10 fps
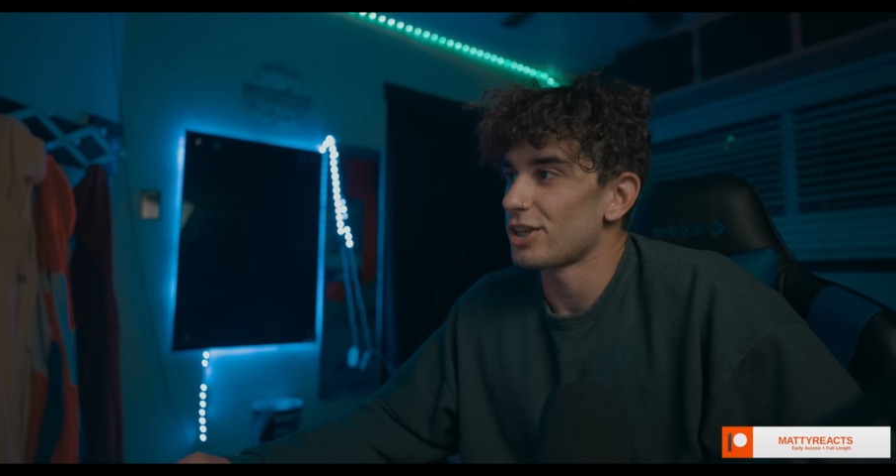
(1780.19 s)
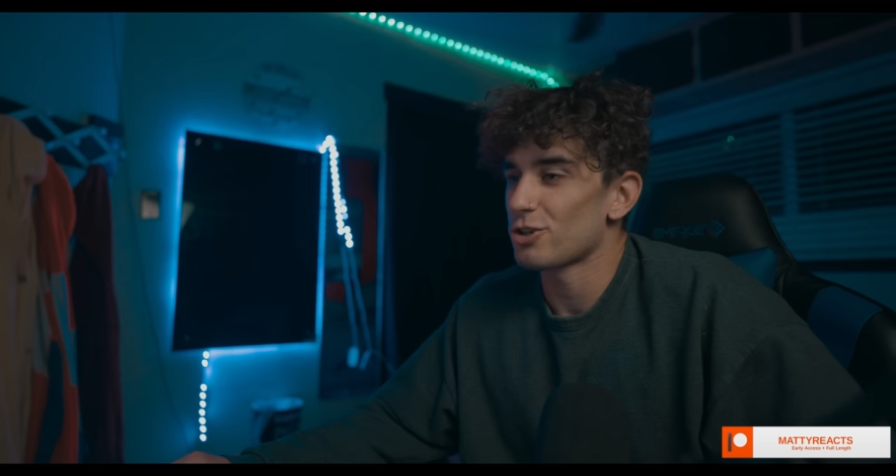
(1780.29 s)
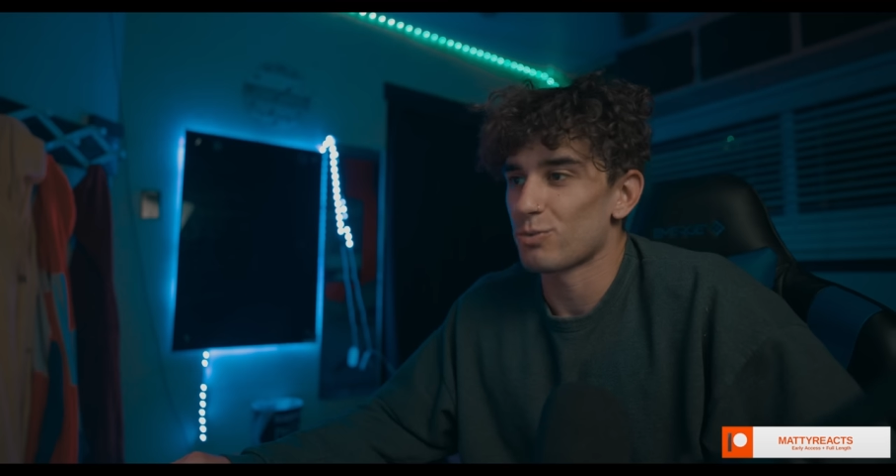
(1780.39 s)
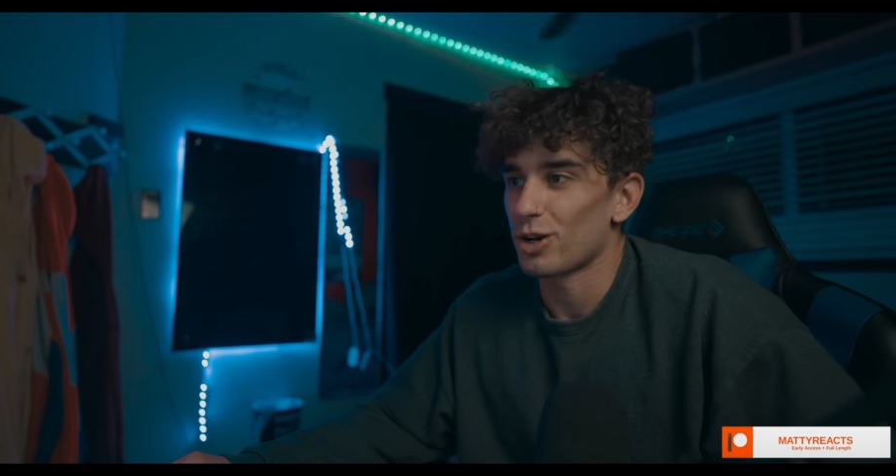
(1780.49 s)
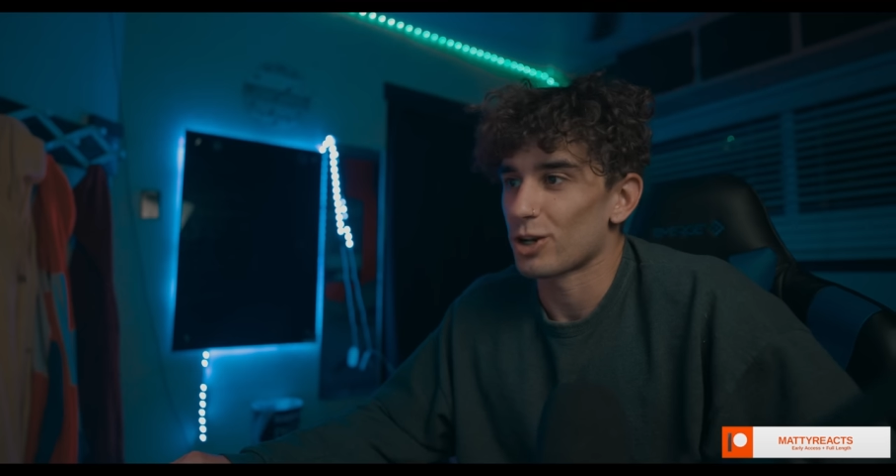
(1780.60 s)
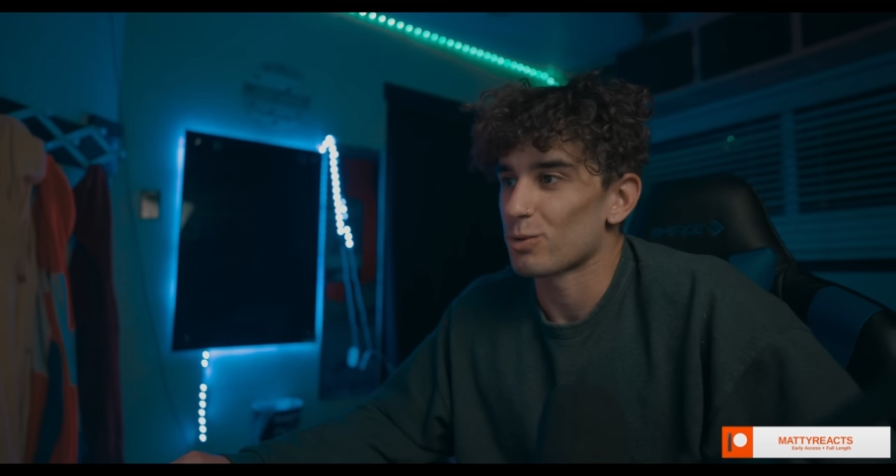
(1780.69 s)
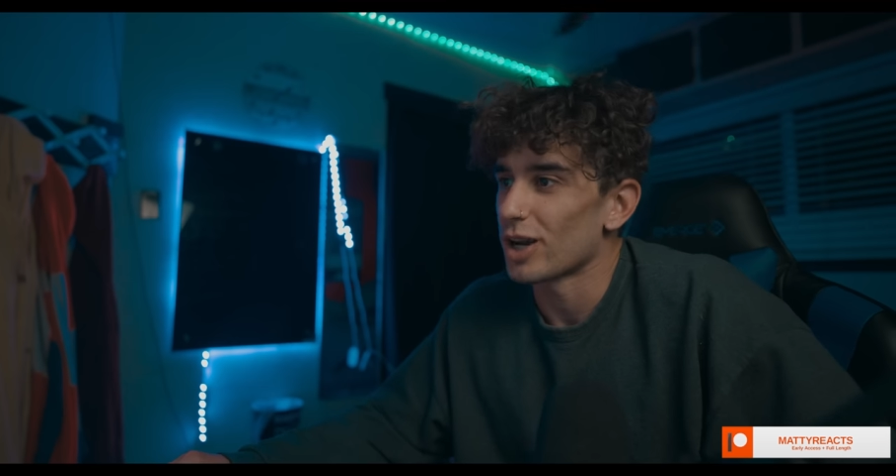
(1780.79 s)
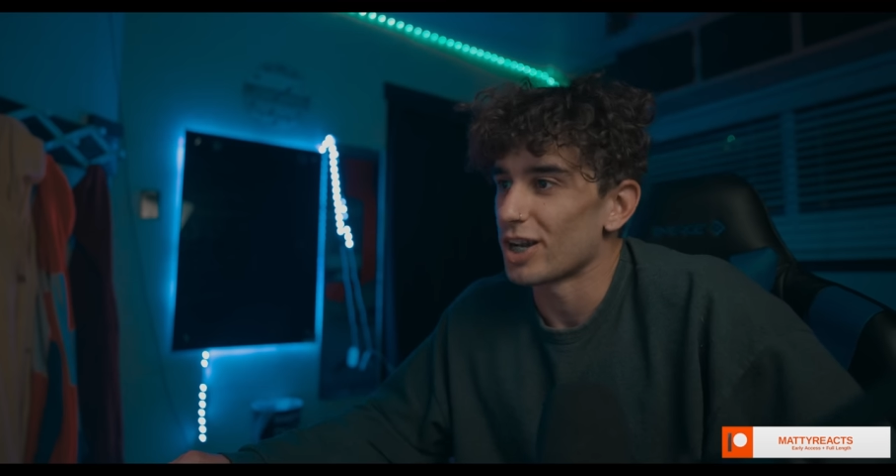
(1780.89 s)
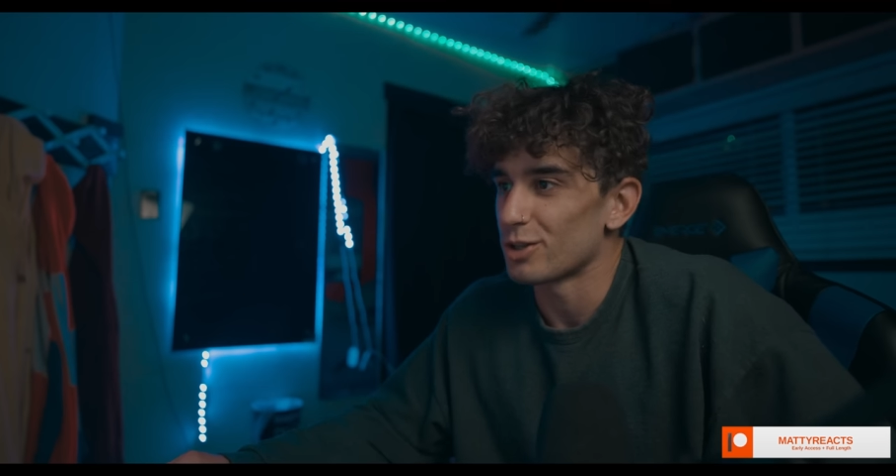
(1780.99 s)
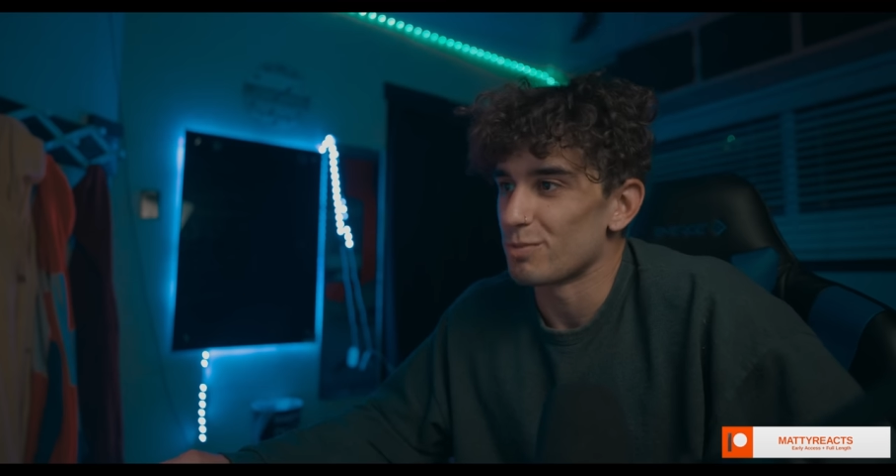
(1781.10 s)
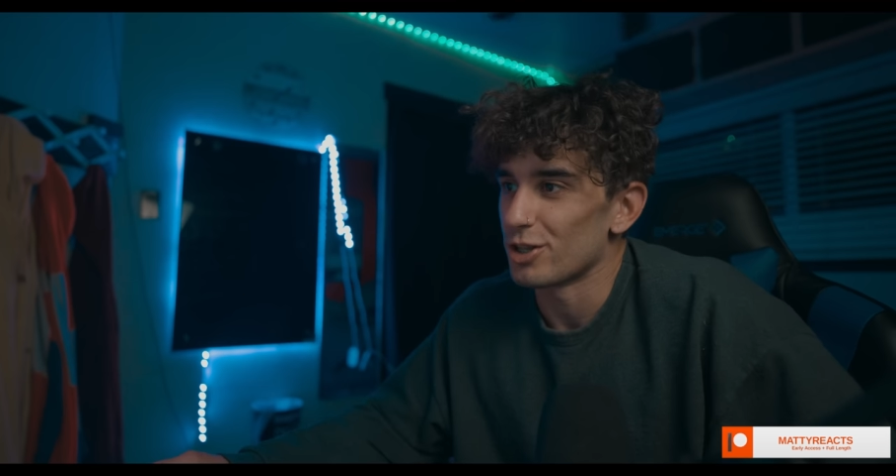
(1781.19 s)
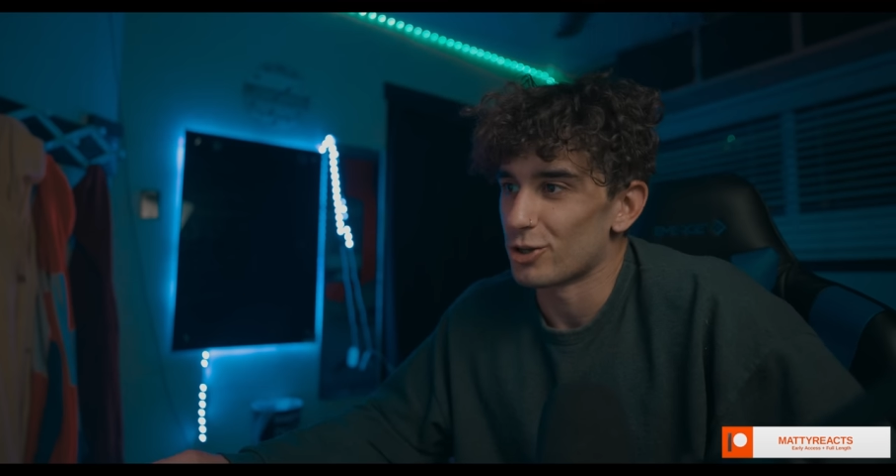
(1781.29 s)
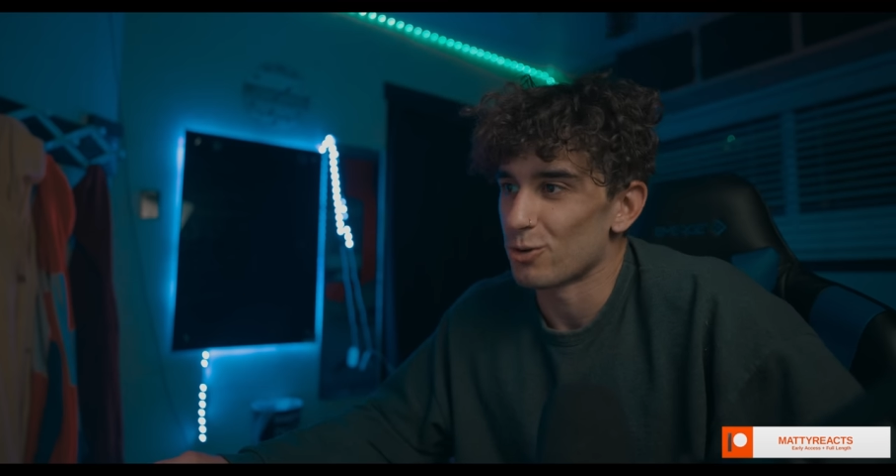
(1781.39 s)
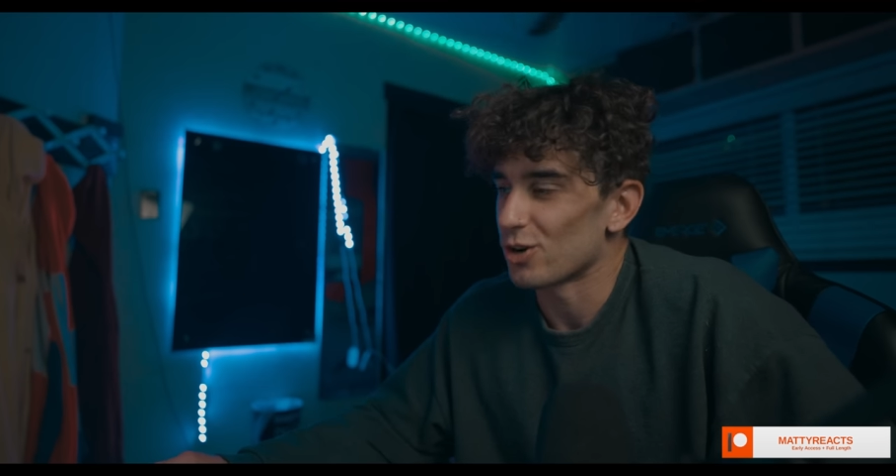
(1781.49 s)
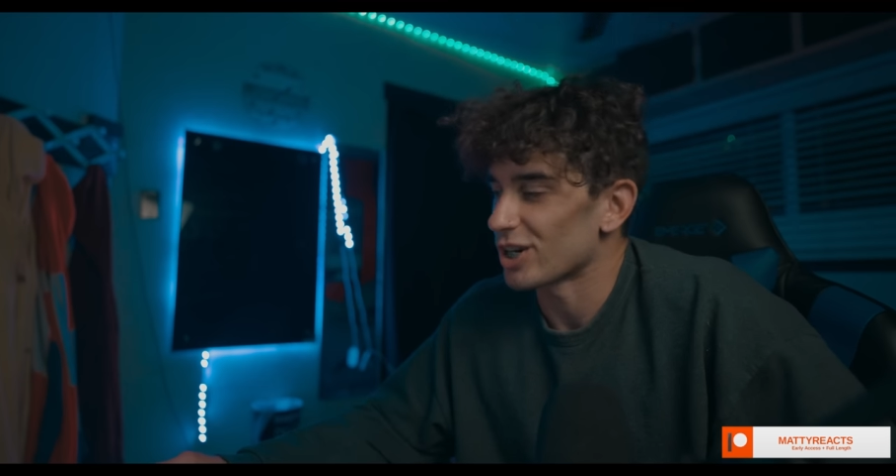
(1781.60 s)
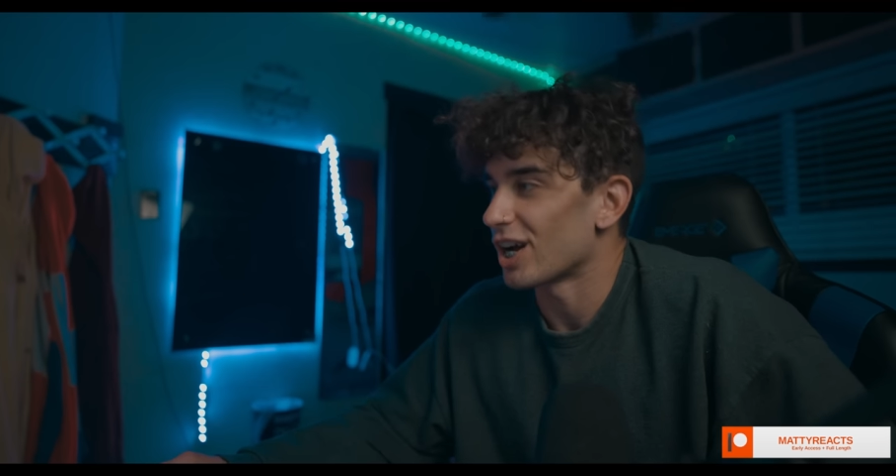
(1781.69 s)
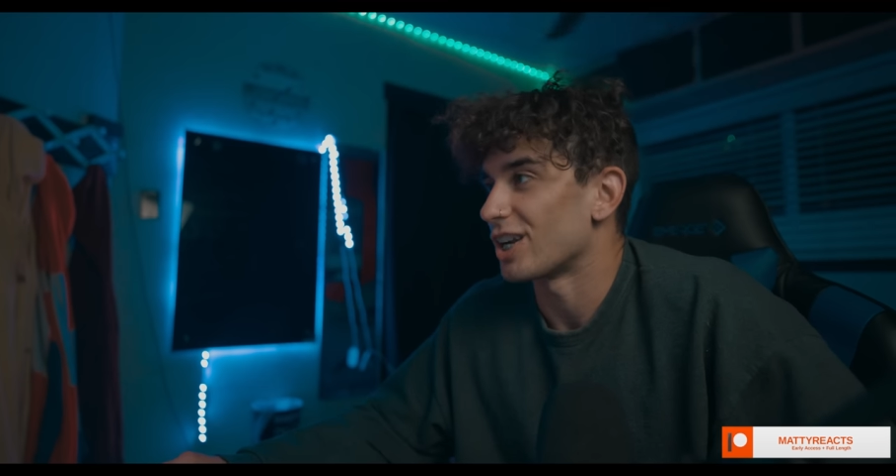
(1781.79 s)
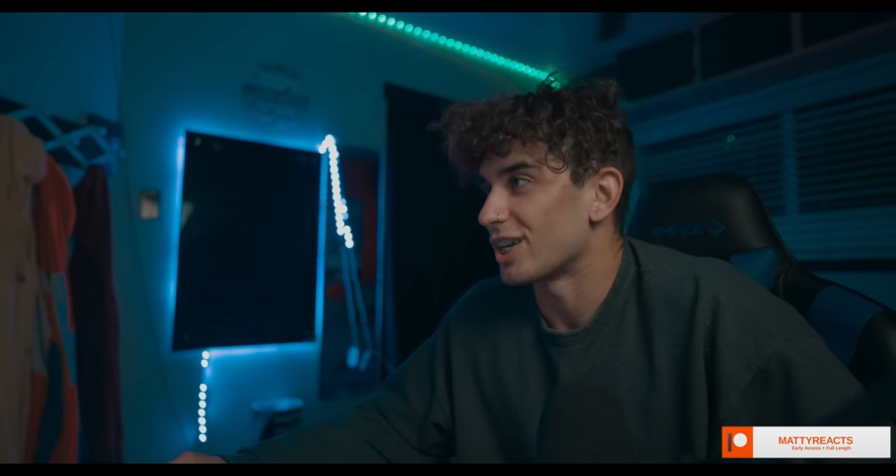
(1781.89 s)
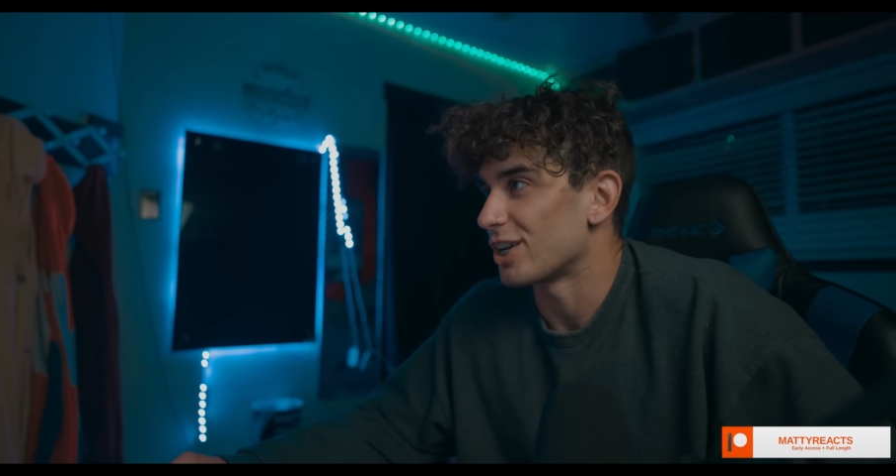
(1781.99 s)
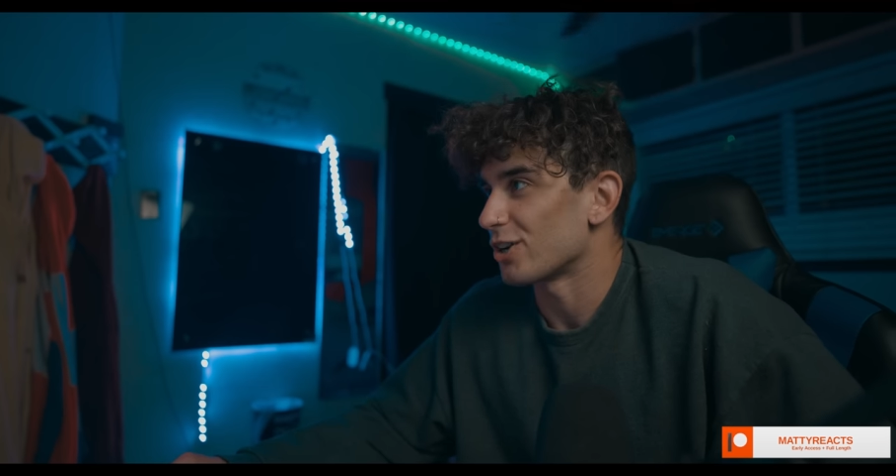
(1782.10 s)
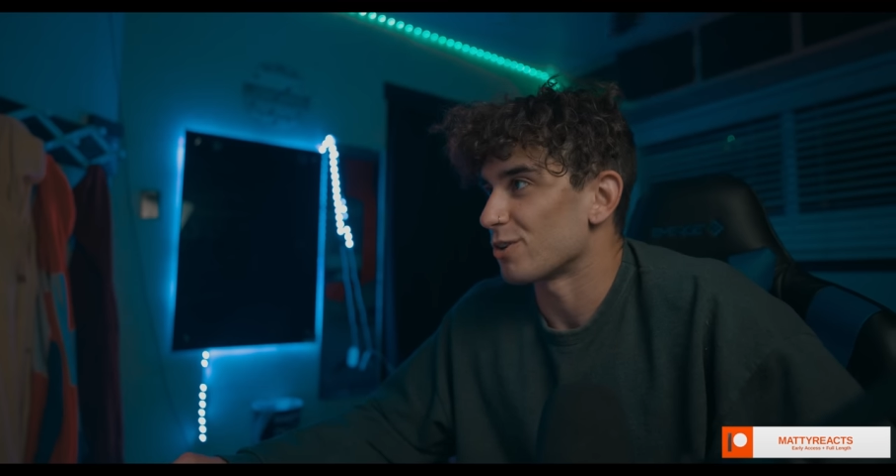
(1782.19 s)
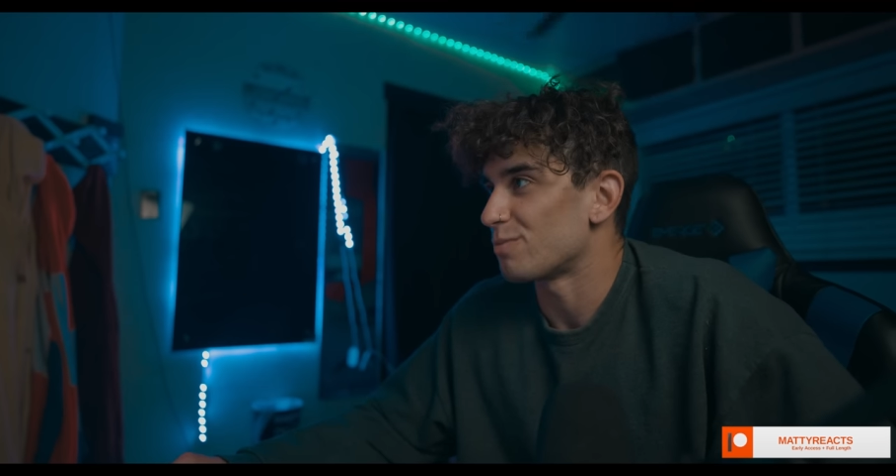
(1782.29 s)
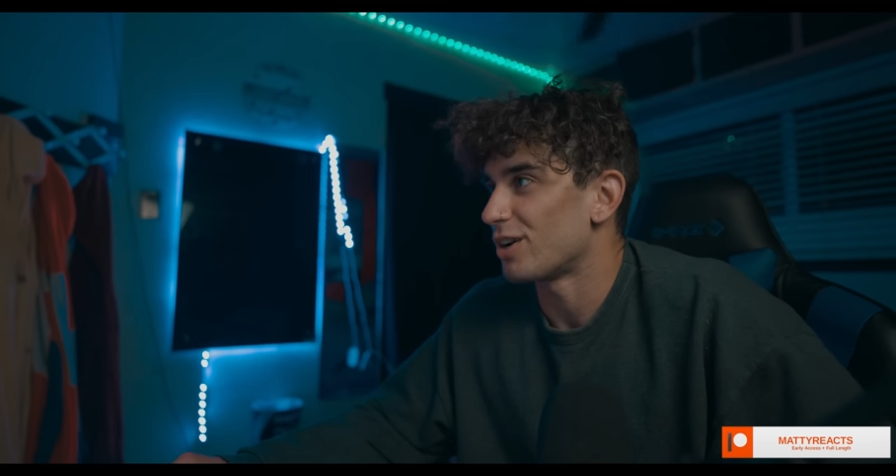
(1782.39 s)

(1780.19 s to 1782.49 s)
they just want Grant to be the tour guide here,